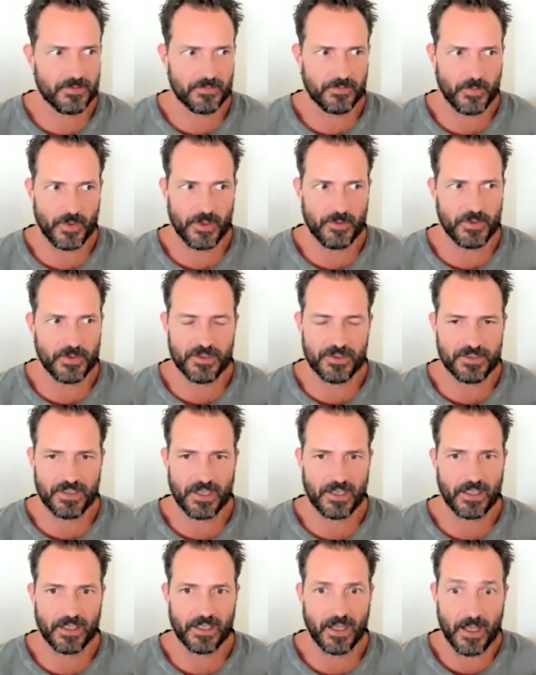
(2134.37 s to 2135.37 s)
We would just
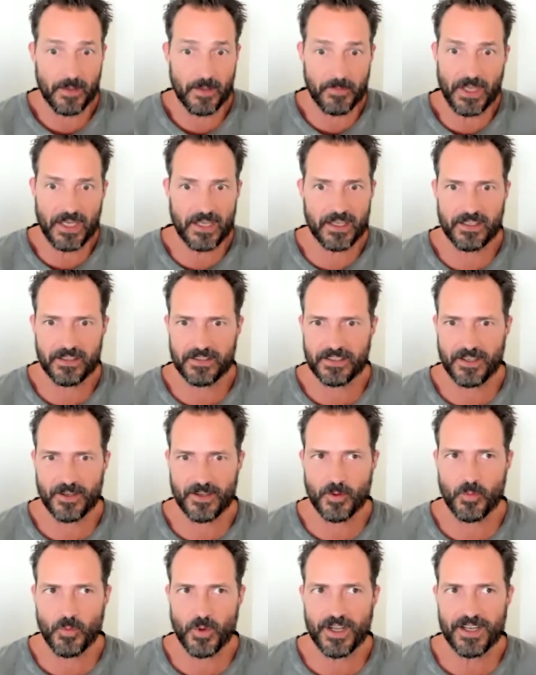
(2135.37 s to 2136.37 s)
say like, I'm in it.
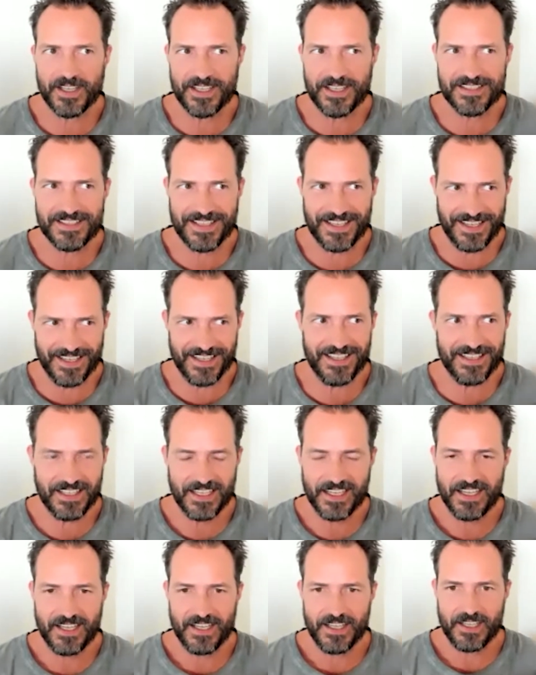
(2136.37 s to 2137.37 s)
What is
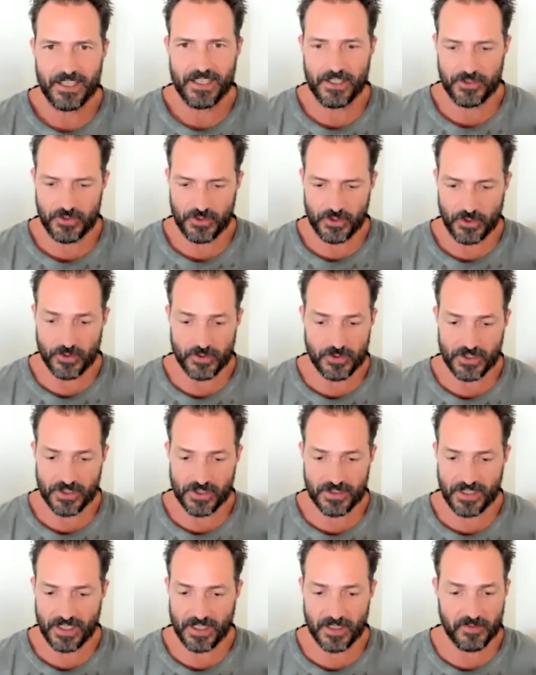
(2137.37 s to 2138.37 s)
it? You're
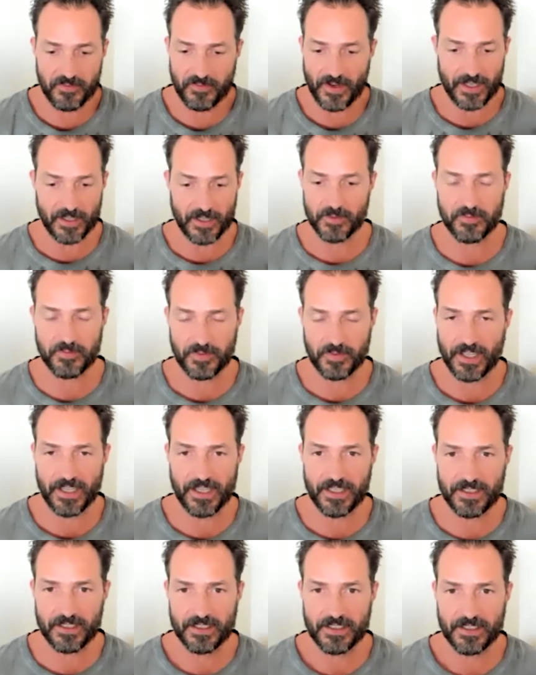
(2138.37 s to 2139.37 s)
just in a fight or
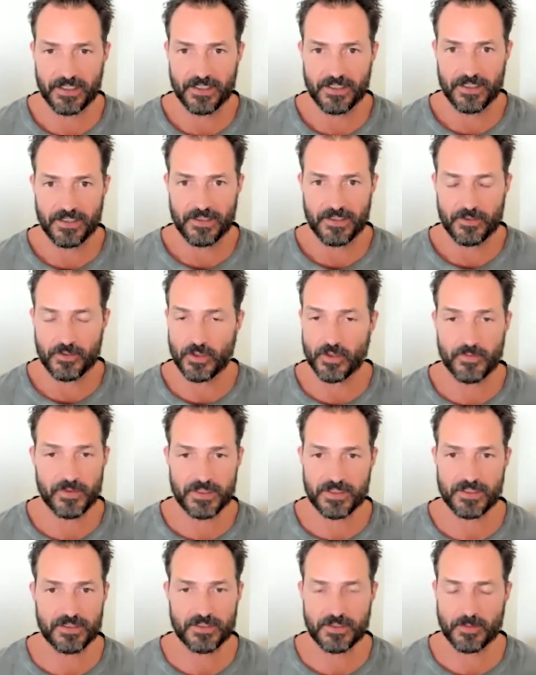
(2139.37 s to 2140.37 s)
flight
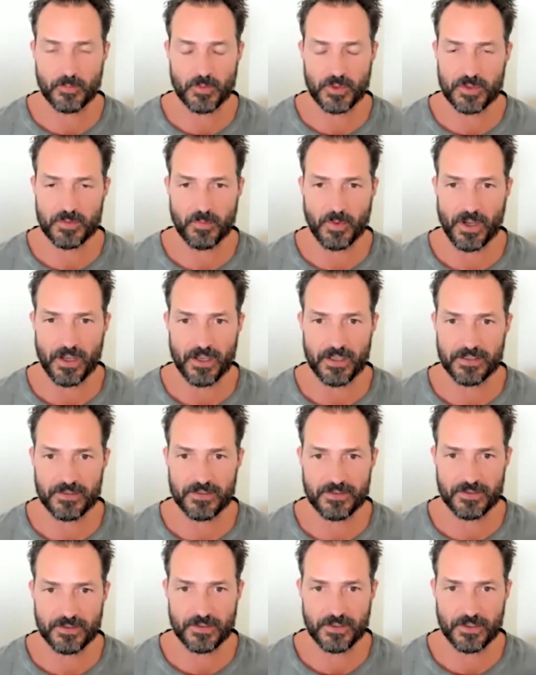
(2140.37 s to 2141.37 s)
nervous system
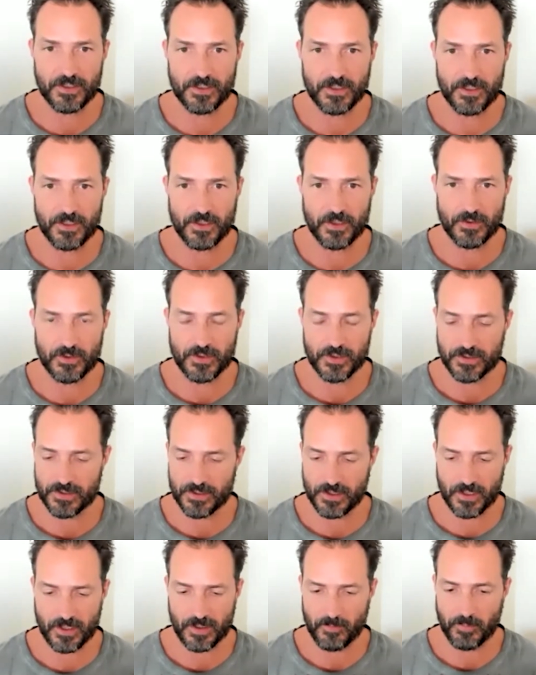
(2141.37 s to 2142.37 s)
response. You're
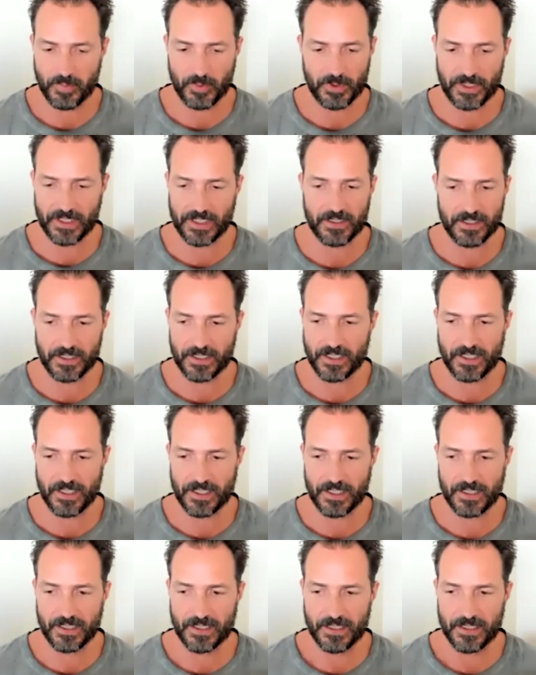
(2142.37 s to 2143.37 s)
just
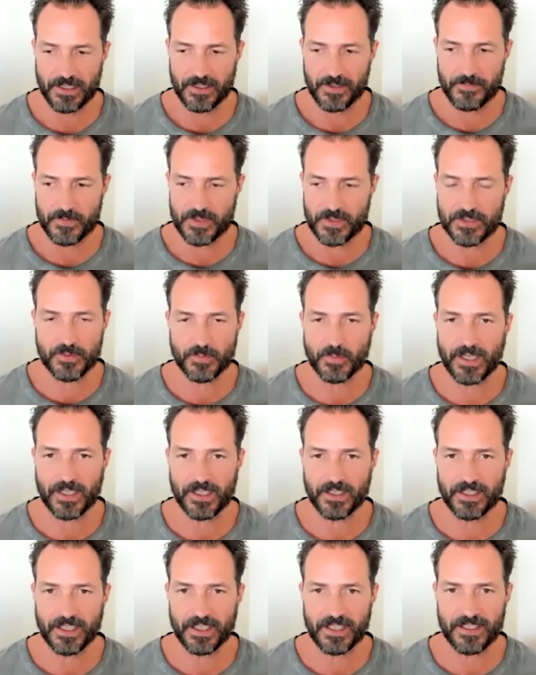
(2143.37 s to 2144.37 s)
completely
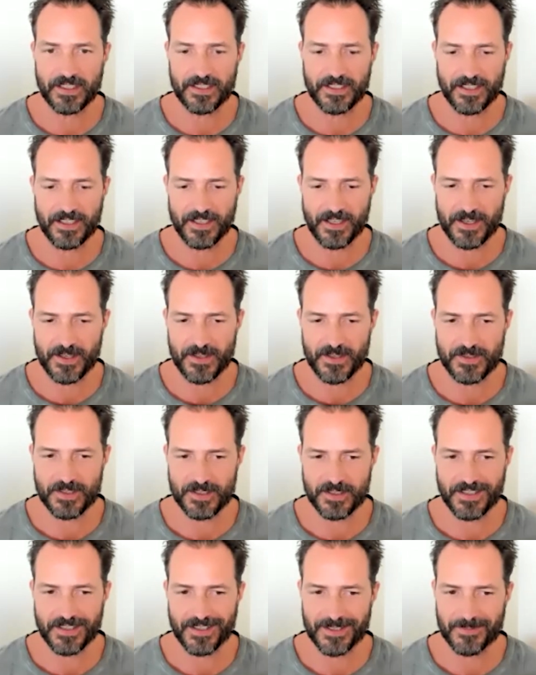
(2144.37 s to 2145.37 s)
dysregulated. And I used
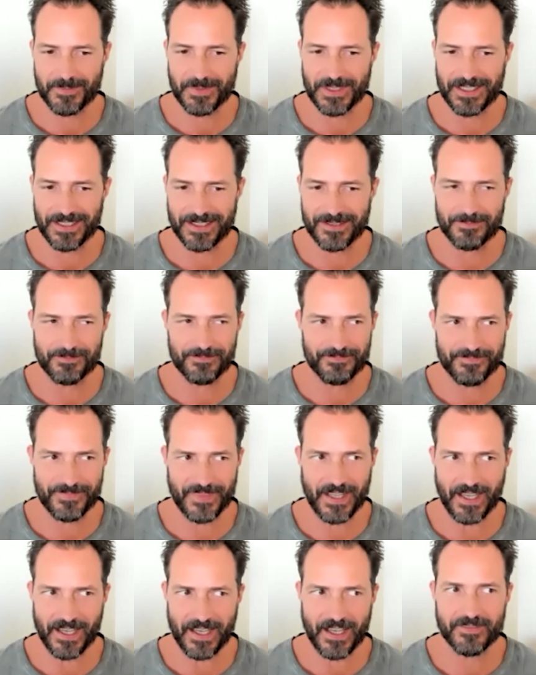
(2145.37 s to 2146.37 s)
to tell them like,
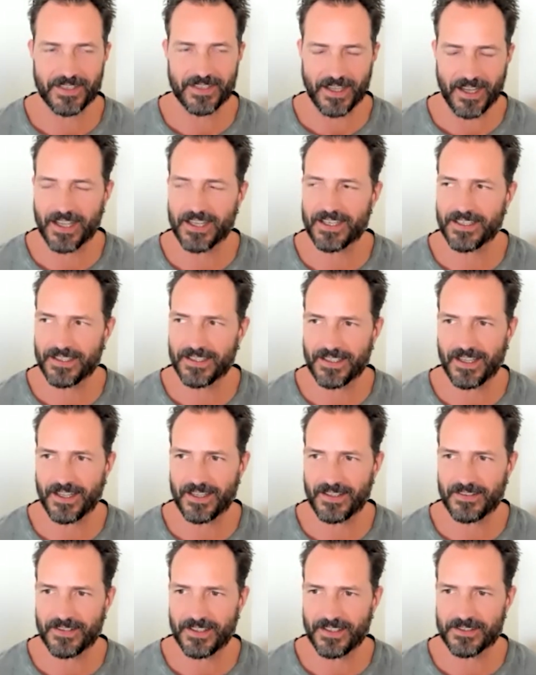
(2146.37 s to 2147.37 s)
yeah, I've got it.
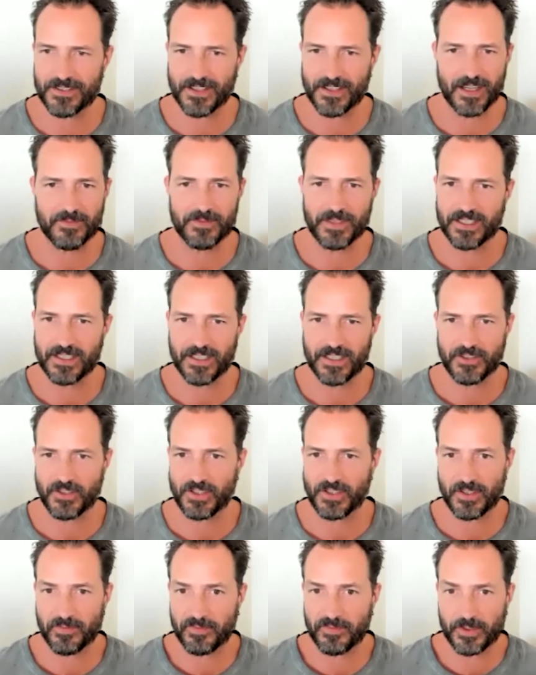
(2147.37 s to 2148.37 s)
And it's kind of like
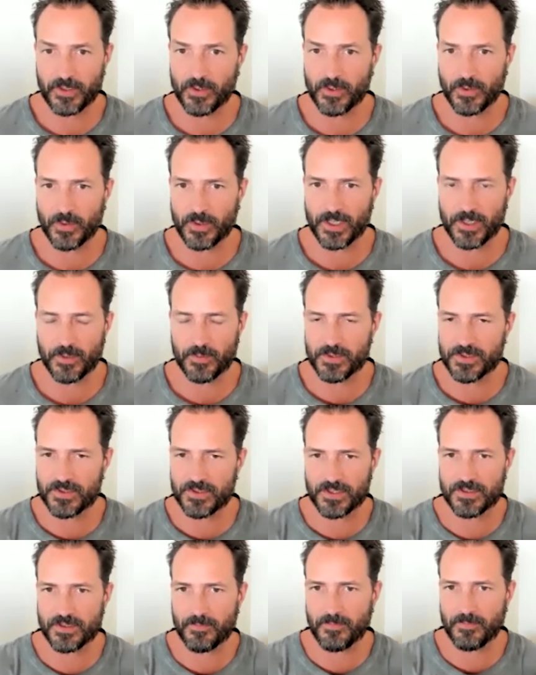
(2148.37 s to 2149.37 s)
catching the flu. It
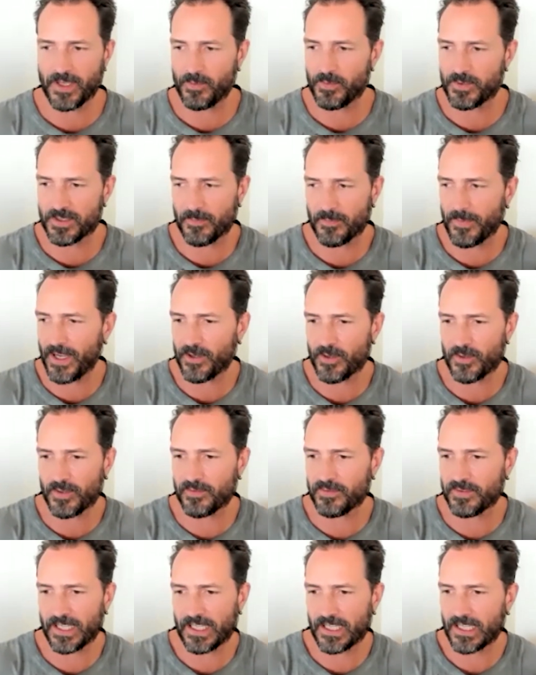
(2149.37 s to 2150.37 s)
was a matter
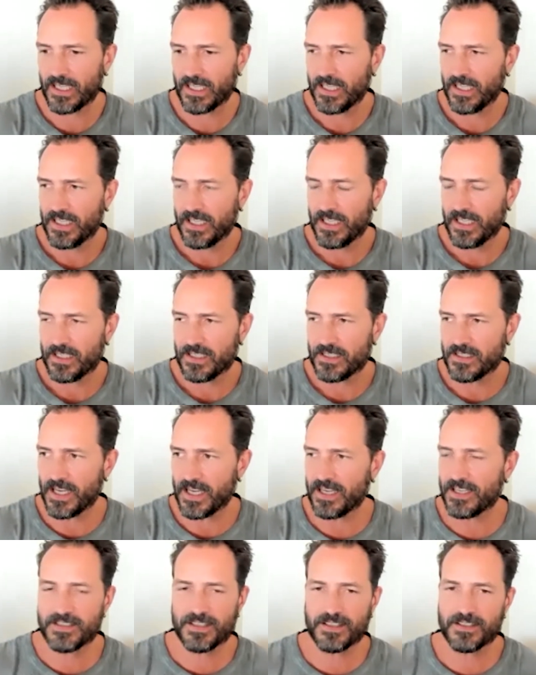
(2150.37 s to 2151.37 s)
of like
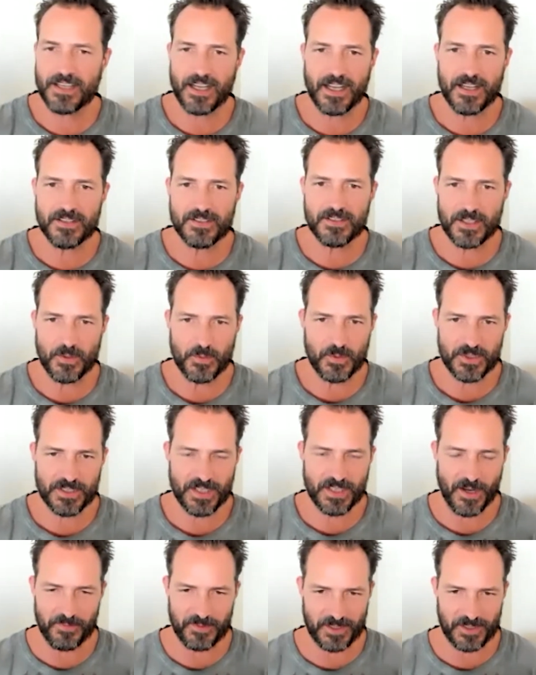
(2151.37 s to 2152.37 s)
days and days that you would
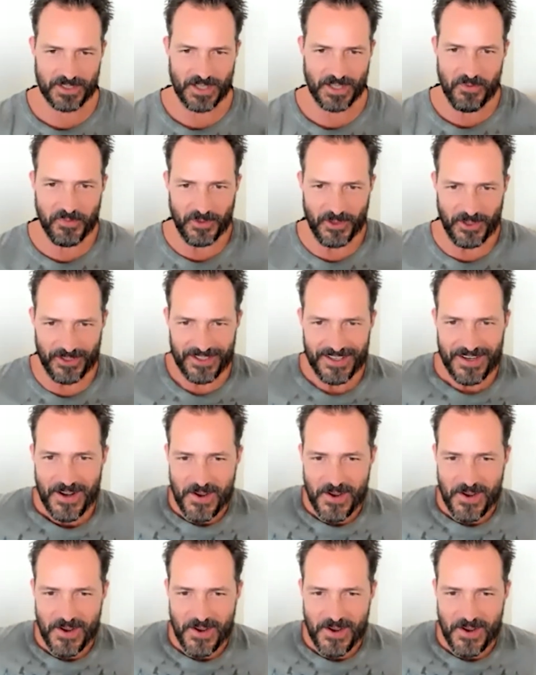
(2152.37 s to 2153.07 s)
just have to suffer,